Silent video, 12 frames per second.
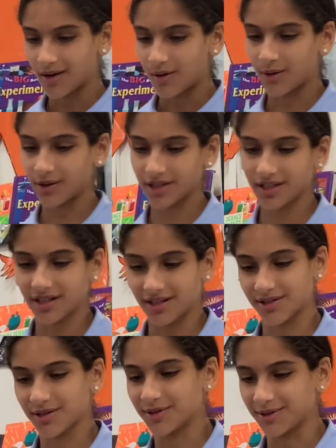Horton
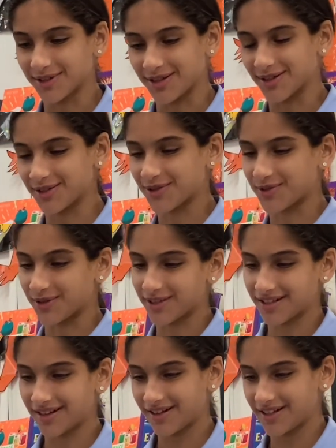Hears a Who is an
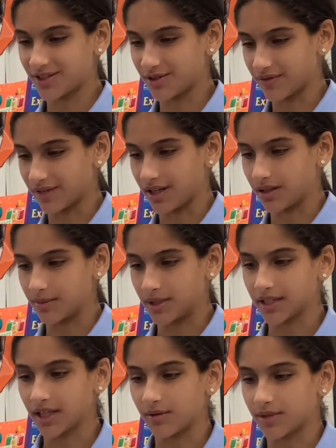extraordinary juvenile
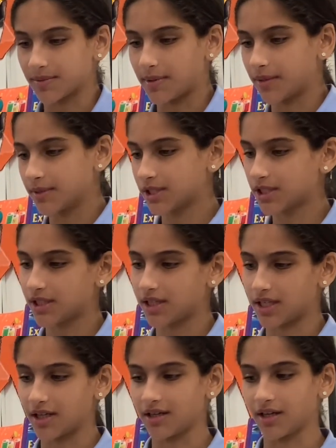book that was published in
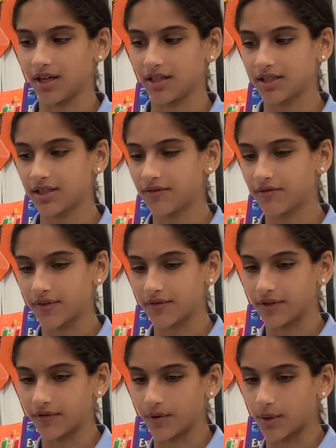the year
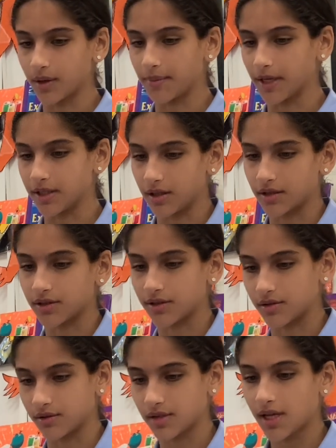1954 by Dr.
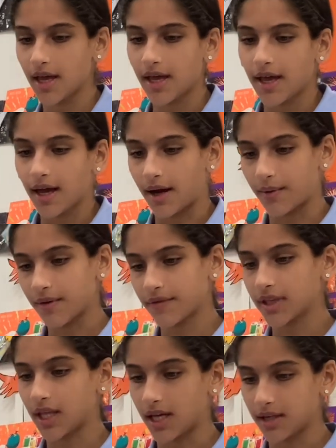Seuss. However,
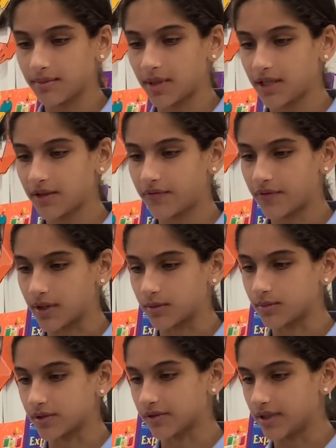the animated
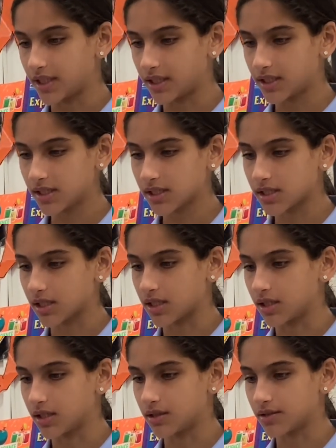film was released
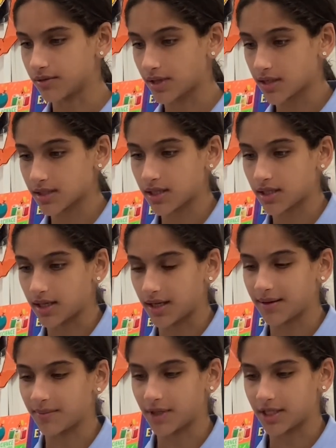in
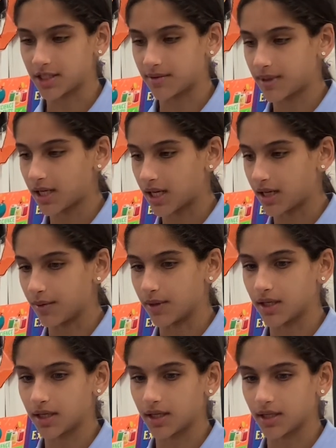2008 by Jimmy
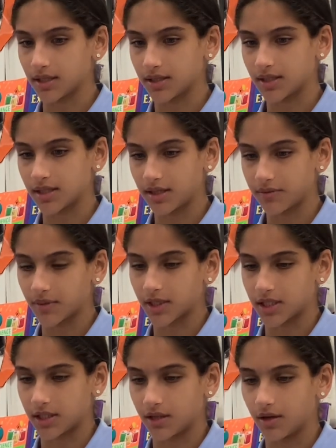Hayward and Steve
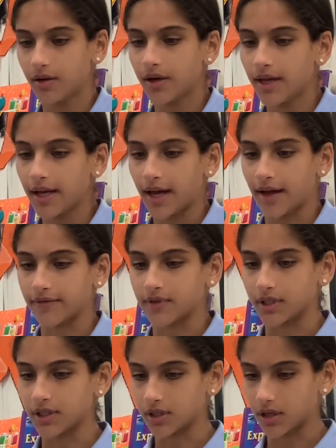Martino
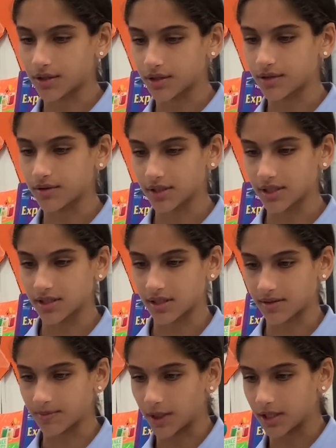after Dr. Seuss's
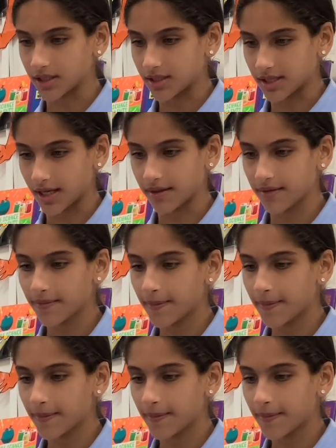despondent death.